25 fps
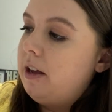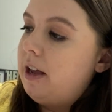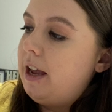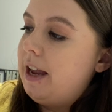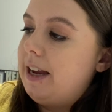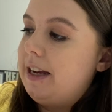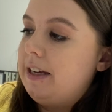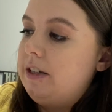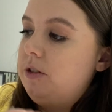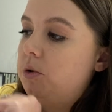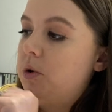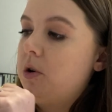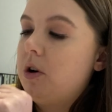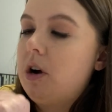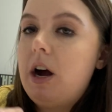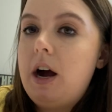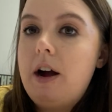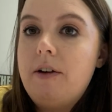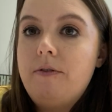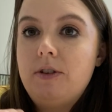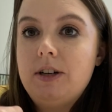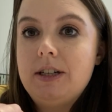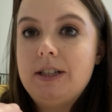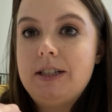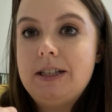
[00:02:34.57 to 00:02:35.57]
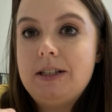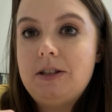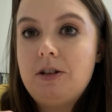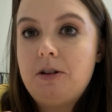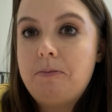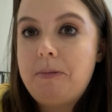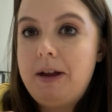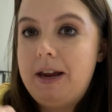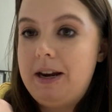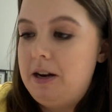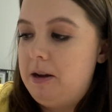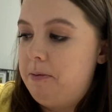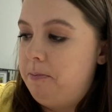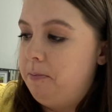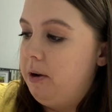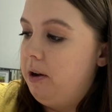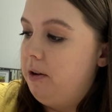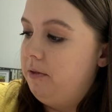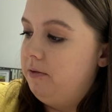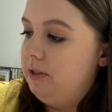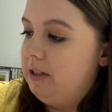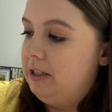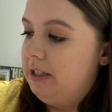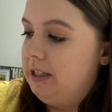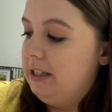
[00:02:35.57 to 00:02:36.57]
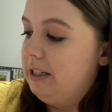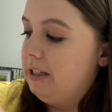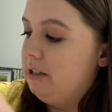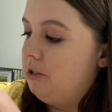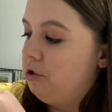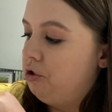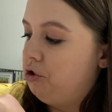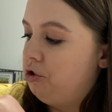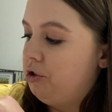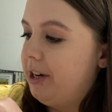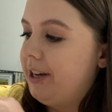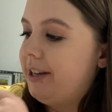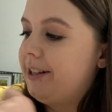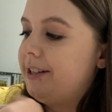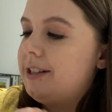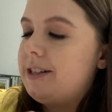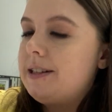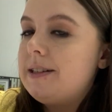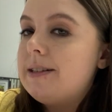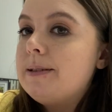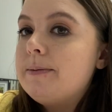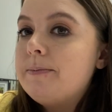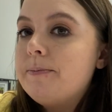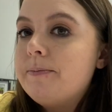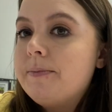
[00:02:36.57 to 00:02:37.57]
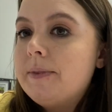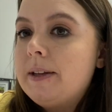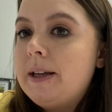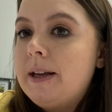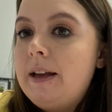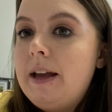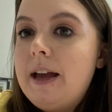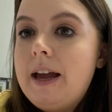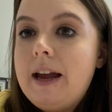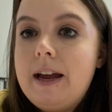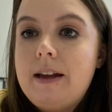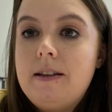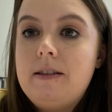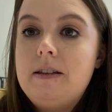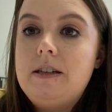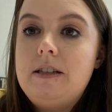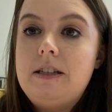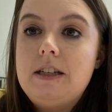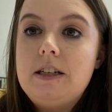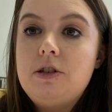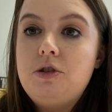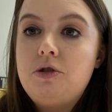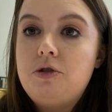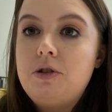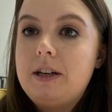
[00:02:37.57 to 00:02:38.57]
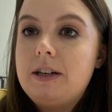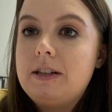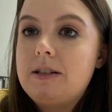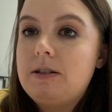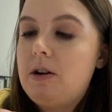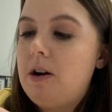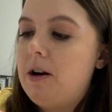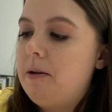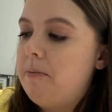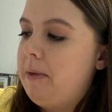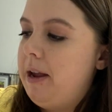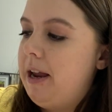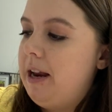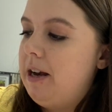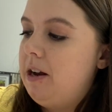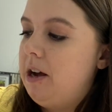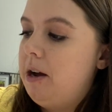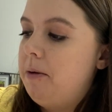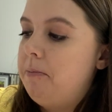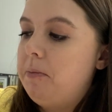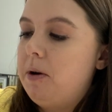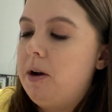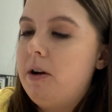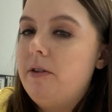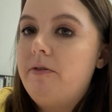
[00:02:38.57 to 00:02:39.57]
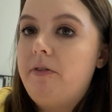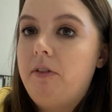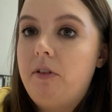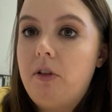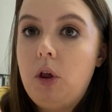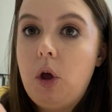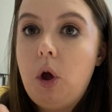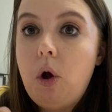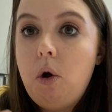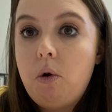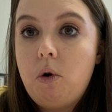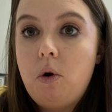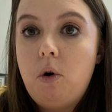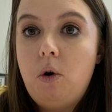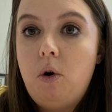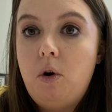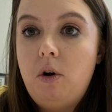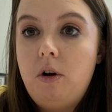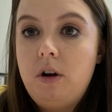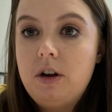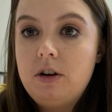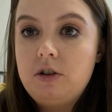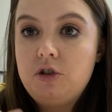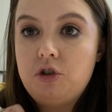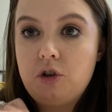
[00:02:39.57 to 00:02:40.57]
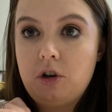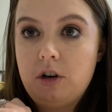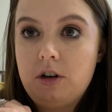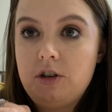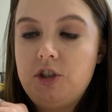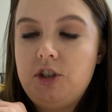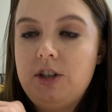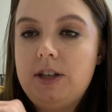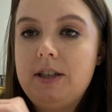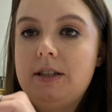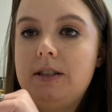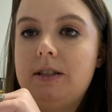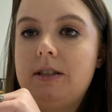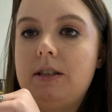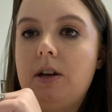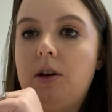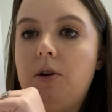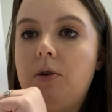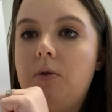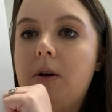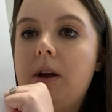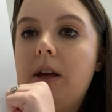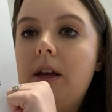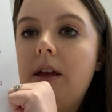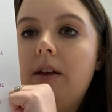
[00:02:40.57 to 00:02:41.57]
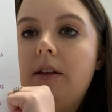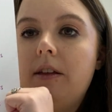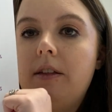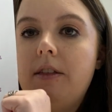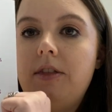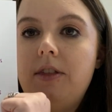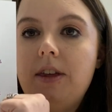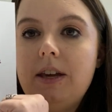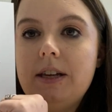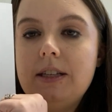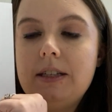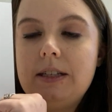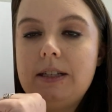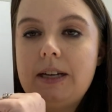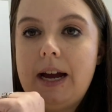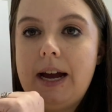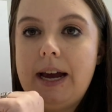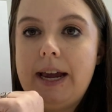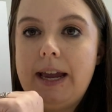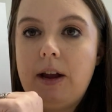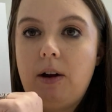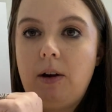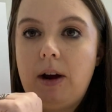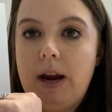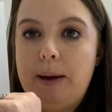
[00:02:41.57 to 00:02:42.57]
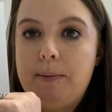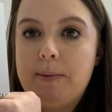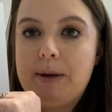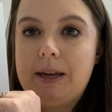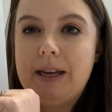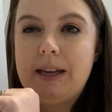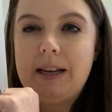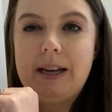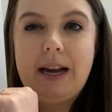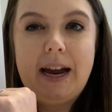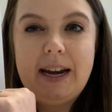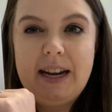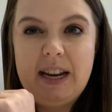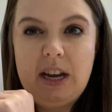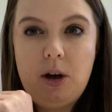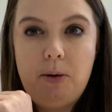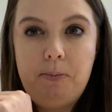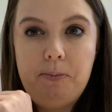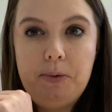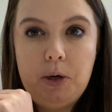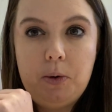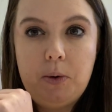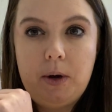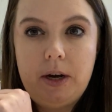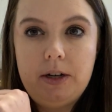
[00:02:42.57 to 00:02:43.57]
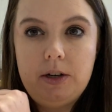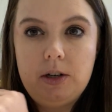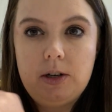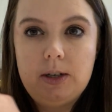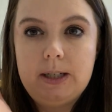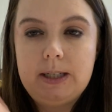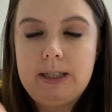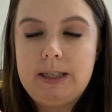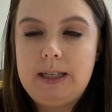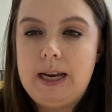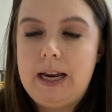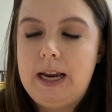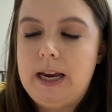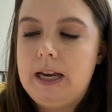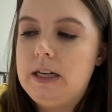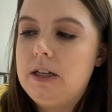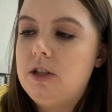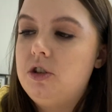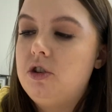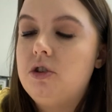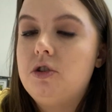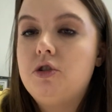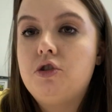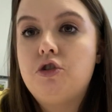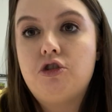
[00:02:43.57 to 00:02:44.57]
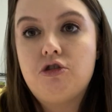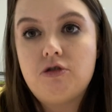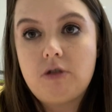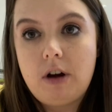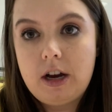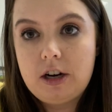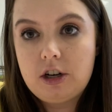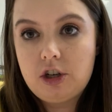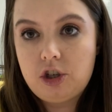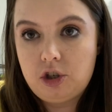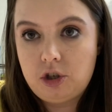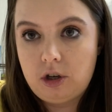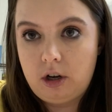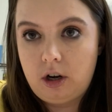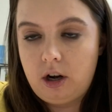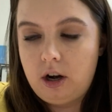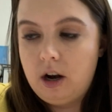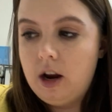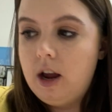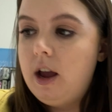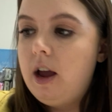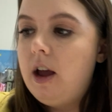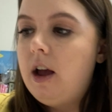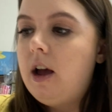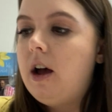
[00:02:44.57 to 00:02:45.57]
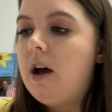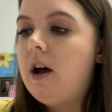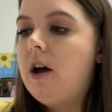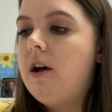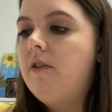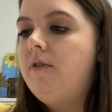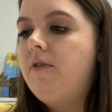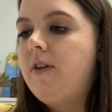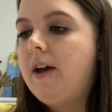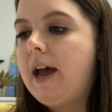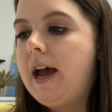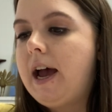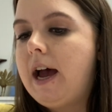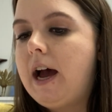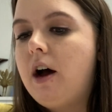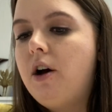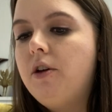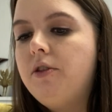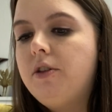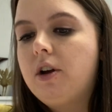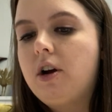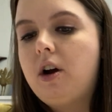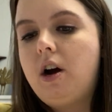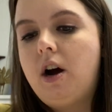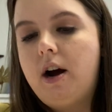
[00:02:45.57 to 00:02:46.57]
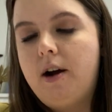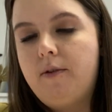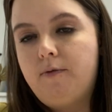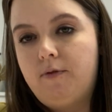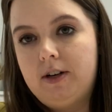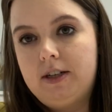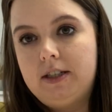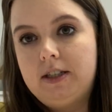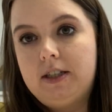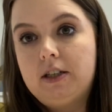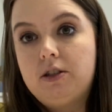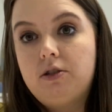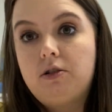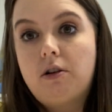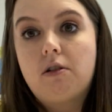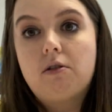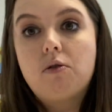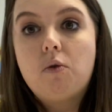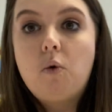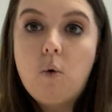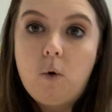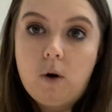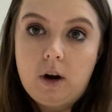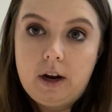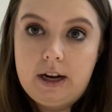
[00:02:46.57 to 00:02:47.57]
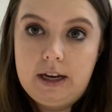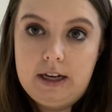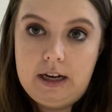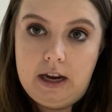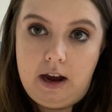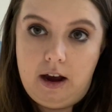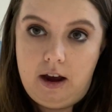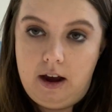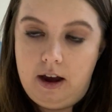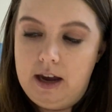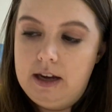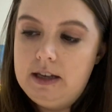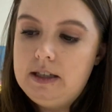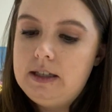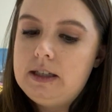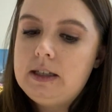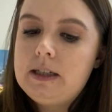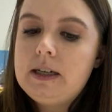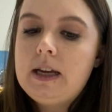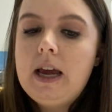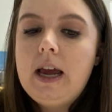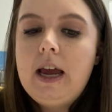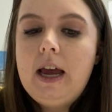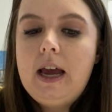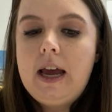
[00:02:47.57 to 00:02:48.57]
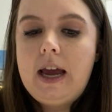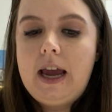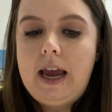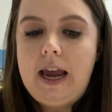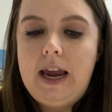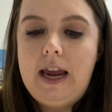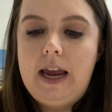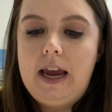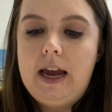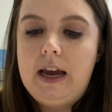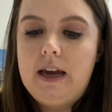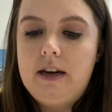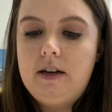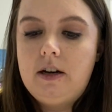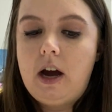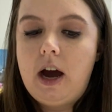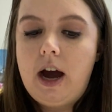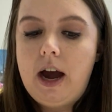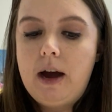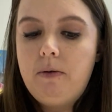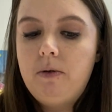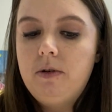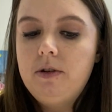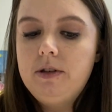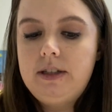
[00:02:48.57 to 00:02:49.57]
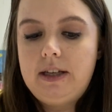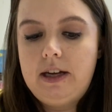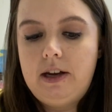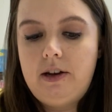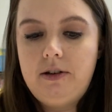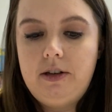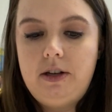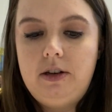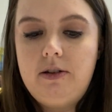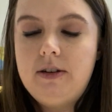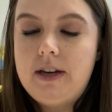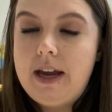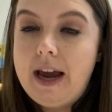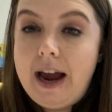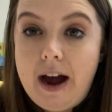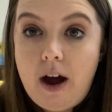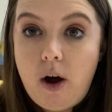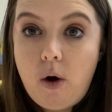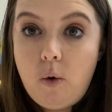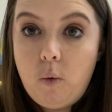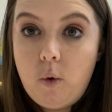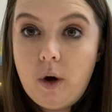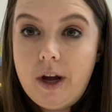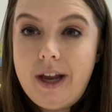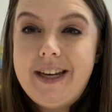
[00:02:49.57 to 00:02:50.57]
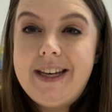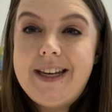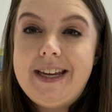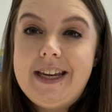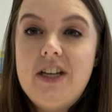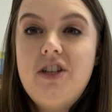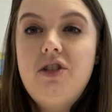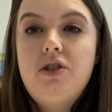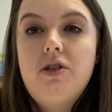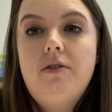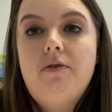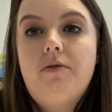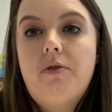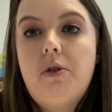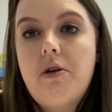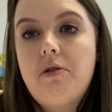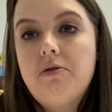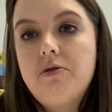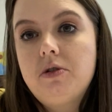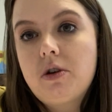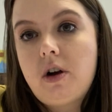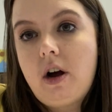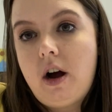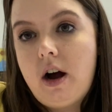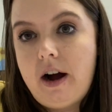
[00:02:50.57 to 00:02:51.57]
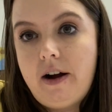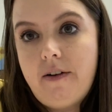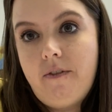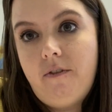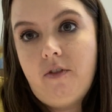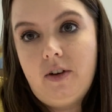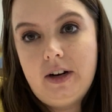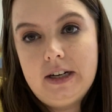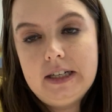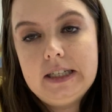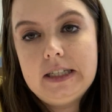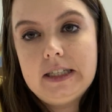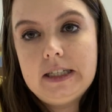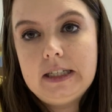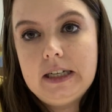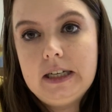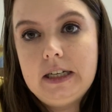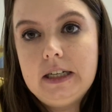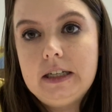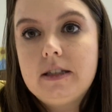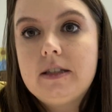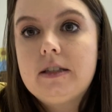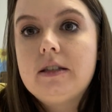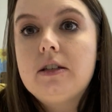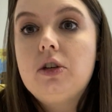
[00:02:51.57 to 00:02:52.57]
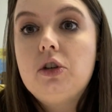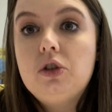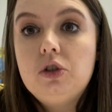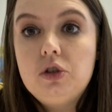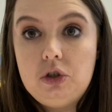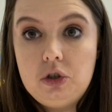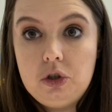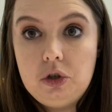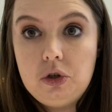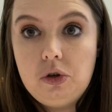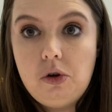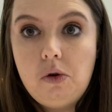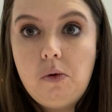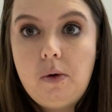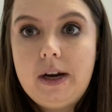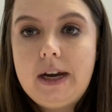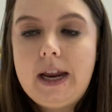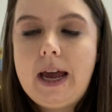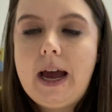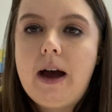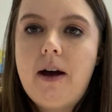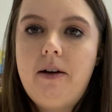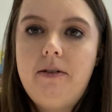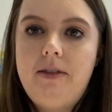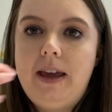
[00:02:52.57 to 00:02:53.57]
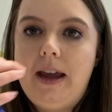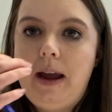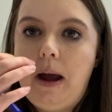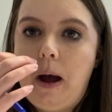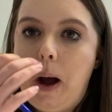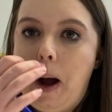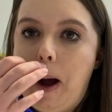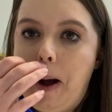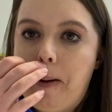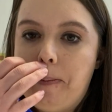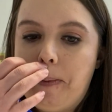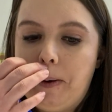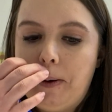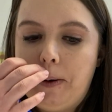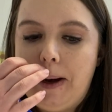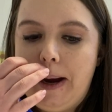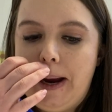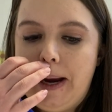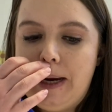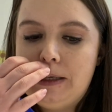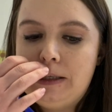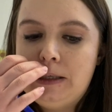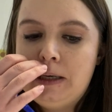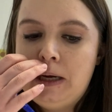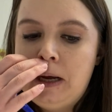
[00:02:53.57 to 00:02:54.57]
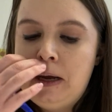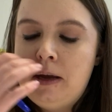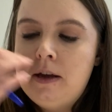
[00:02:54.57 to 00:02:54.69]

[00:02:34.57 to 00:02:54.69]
Annual conferences are made up of districts, and the districts are made up of local churches. So this diagram can kind of help you understand the structure of how the conferences are organized, and I will tell you now what each of those conferences do and how they operate.